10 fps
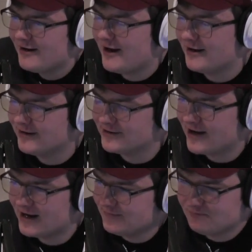And
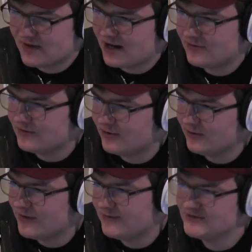I don't
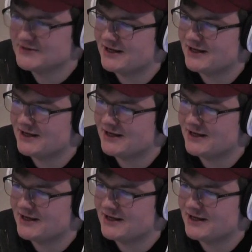know, maybe it's like